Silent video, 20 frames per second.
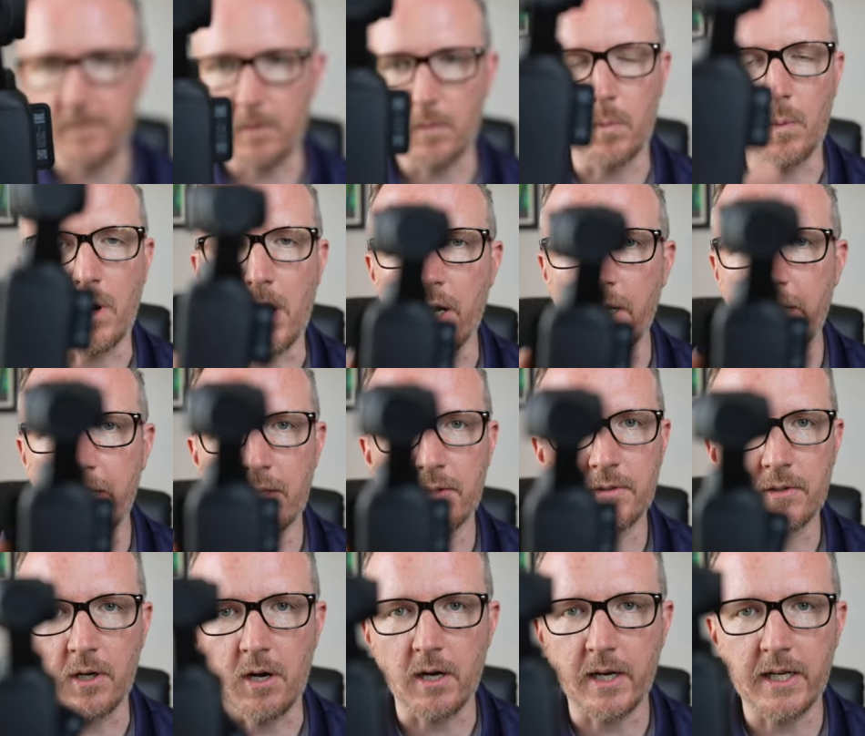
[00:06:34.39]
you're walking
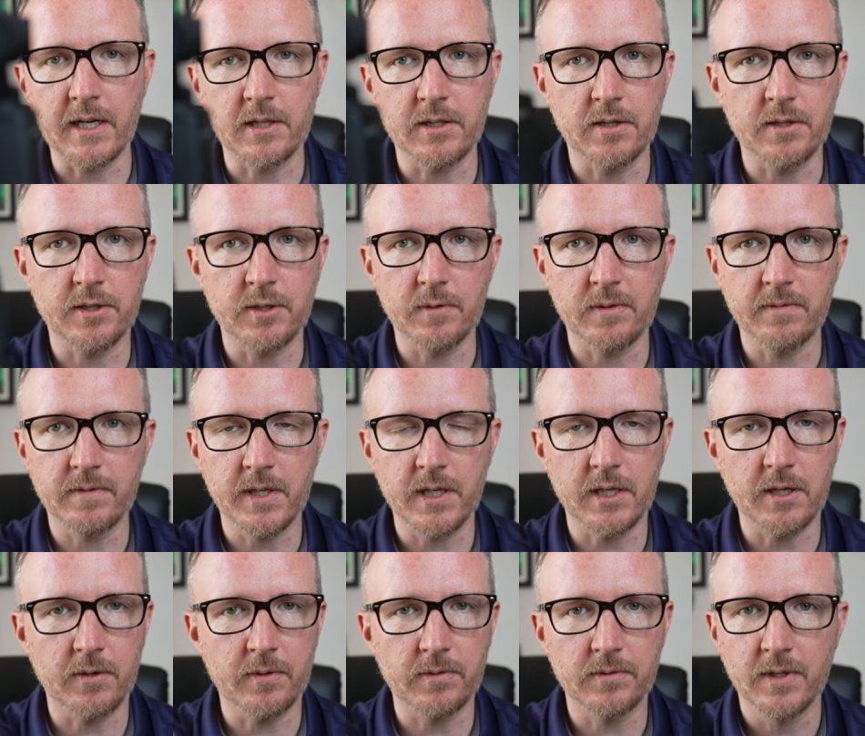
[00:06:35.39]
and talking and you're doing
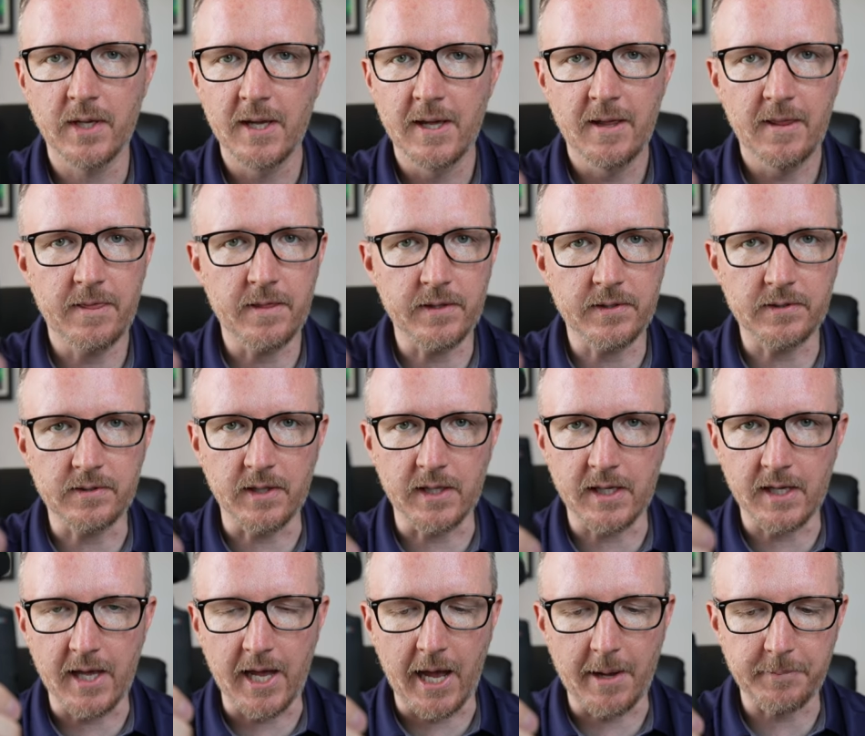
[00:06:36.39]
videos, this
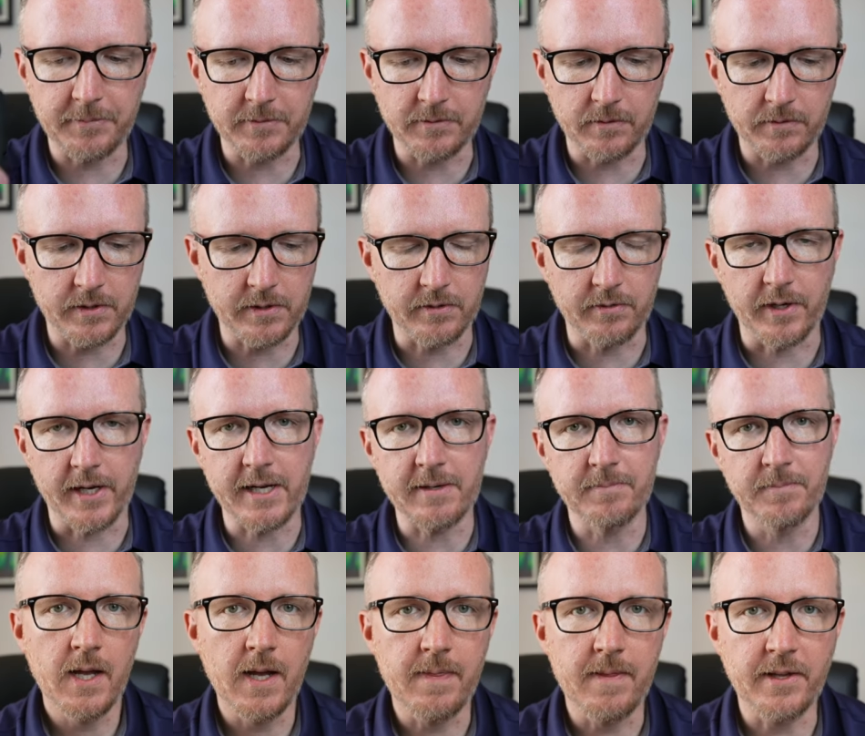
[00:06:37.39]
thing, absolutely great.
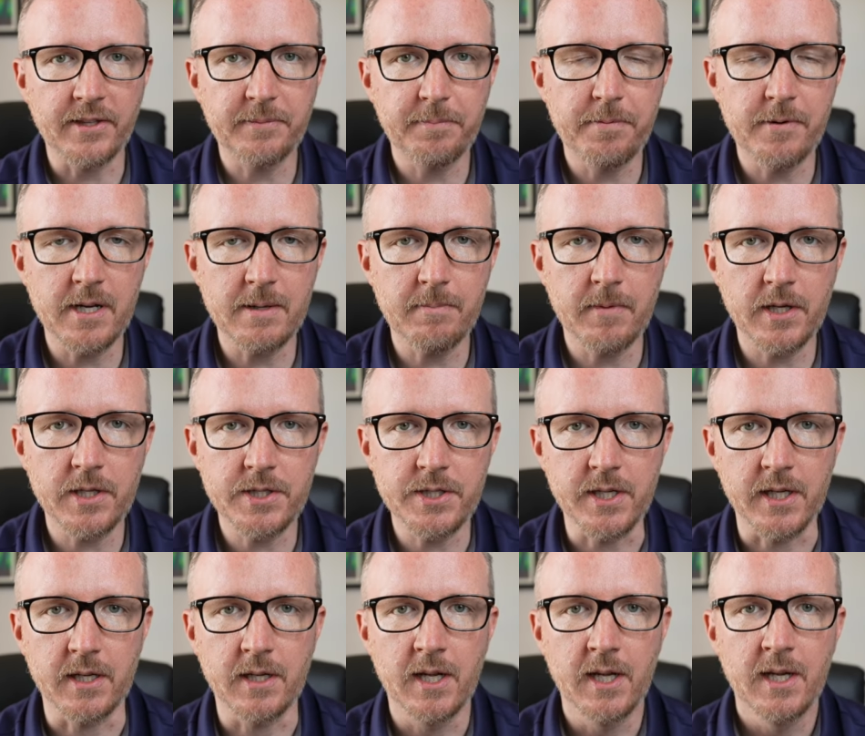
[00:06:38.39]
And that's pretty much
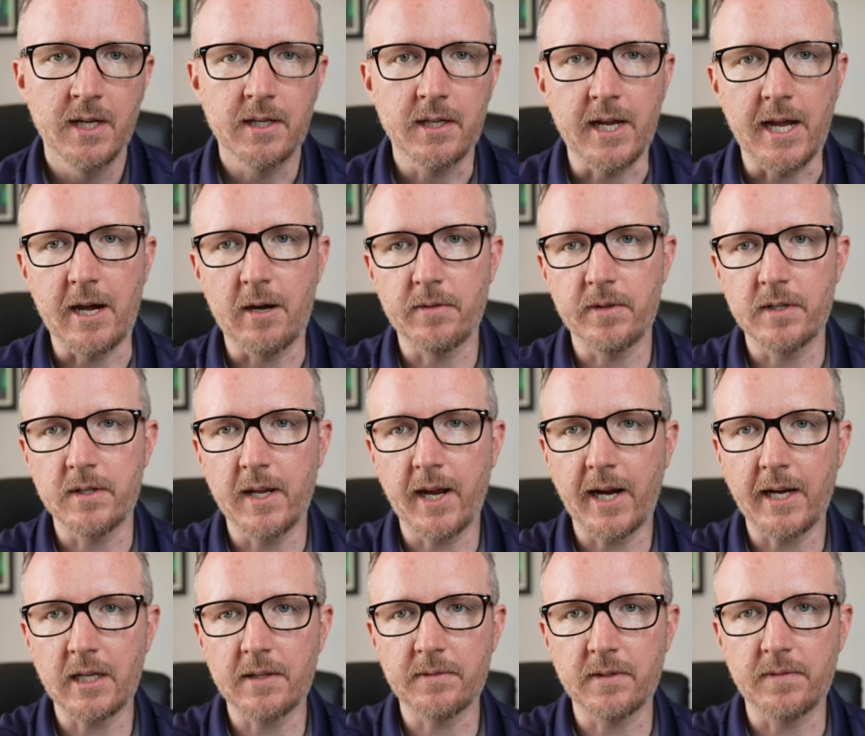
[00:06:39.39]
it. Now, the
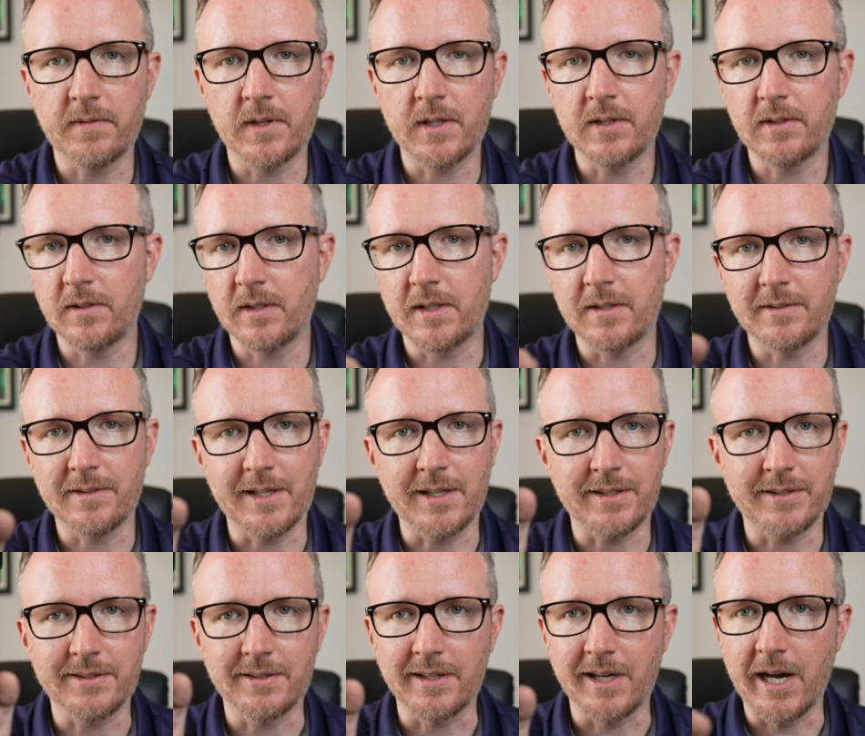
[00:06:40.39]
negatives of this is it
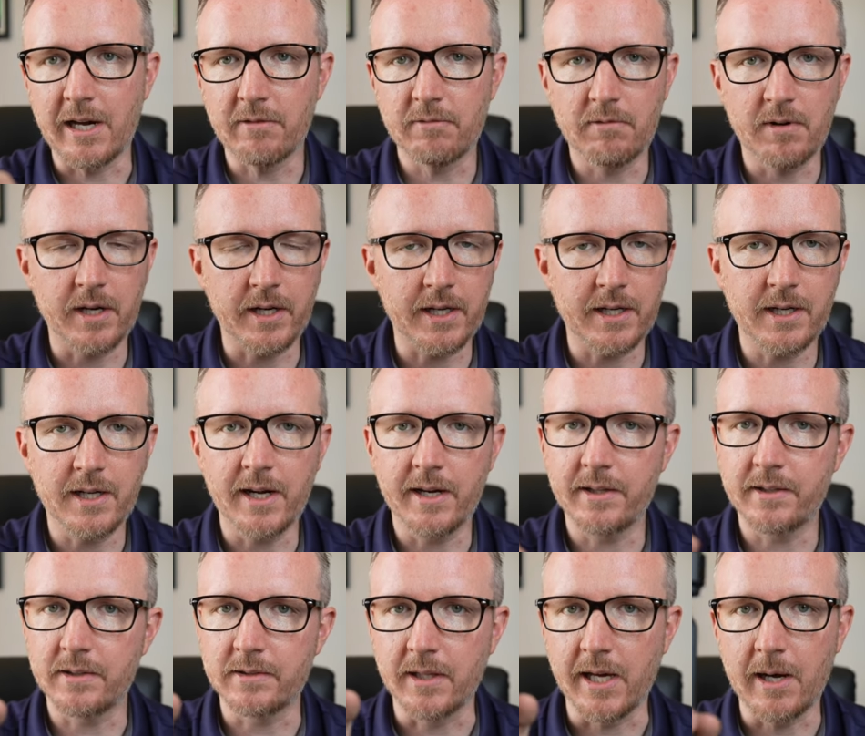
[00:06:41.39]
is not rugged and it
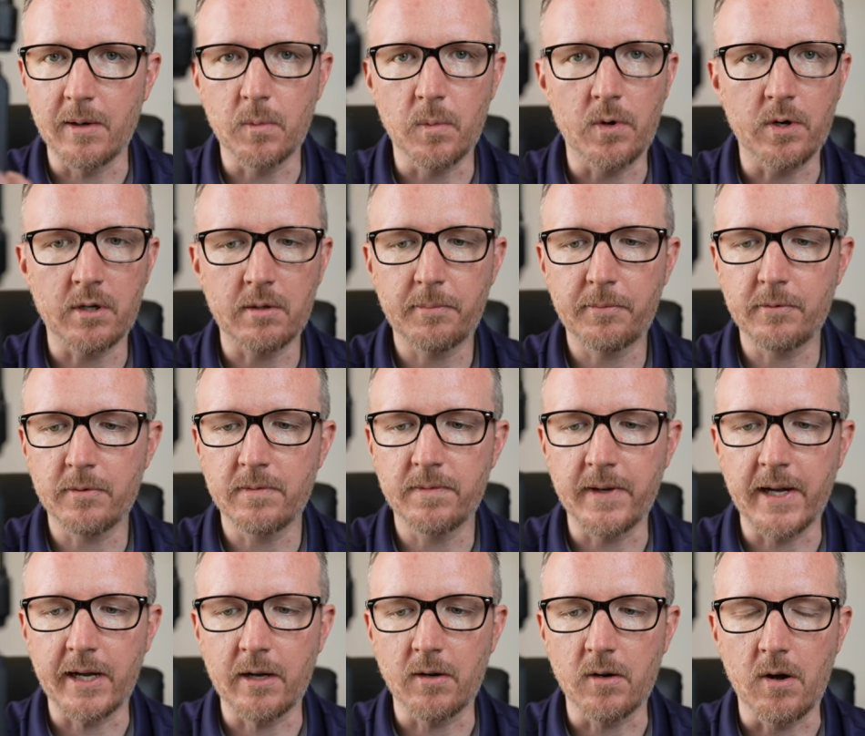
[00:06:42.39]
is not waterproof
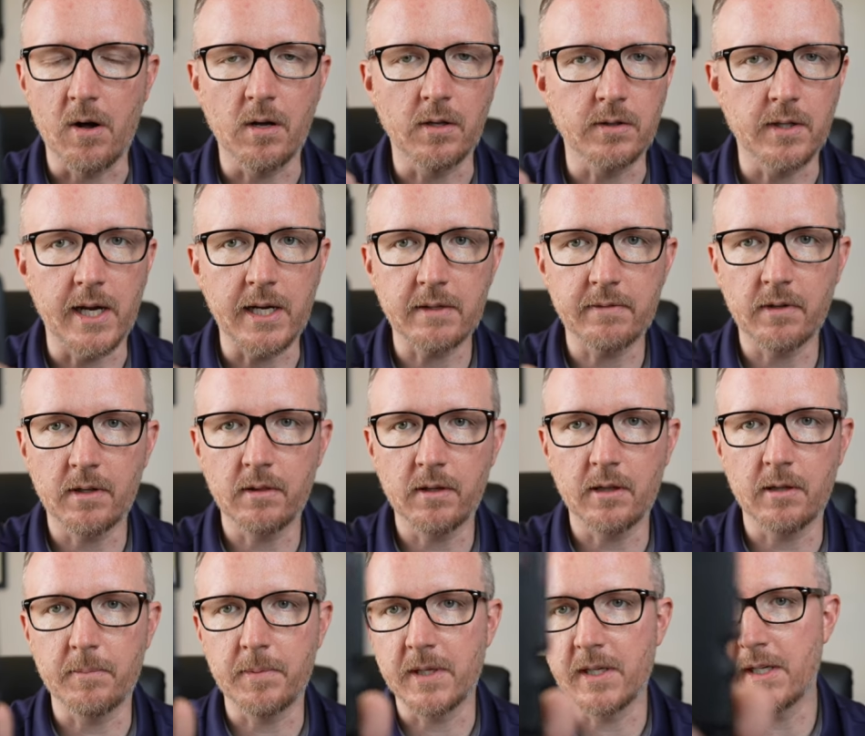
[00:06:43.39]
at all, not even a
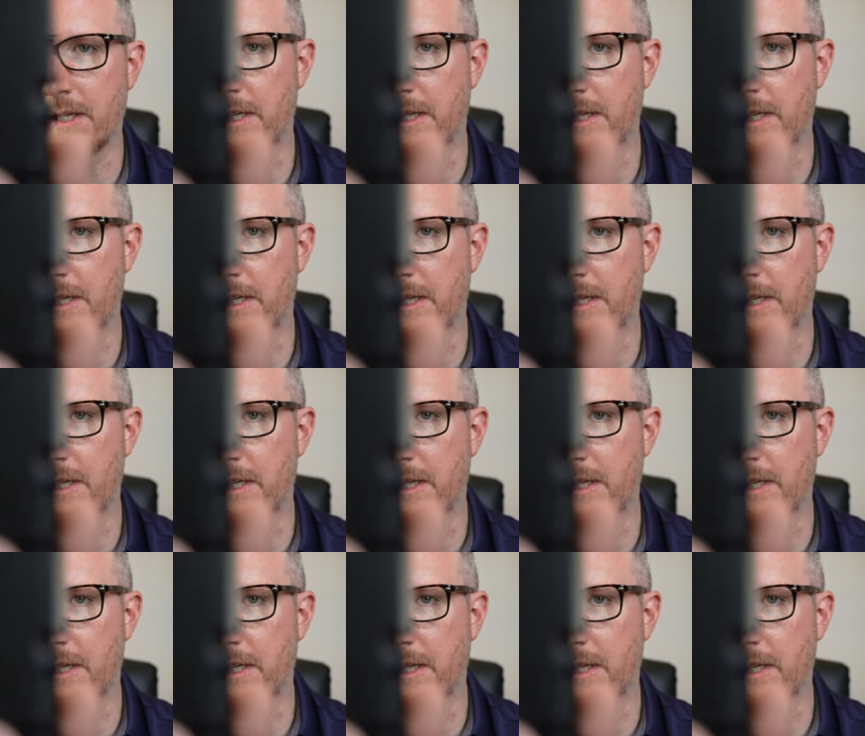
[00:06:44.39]
little bit.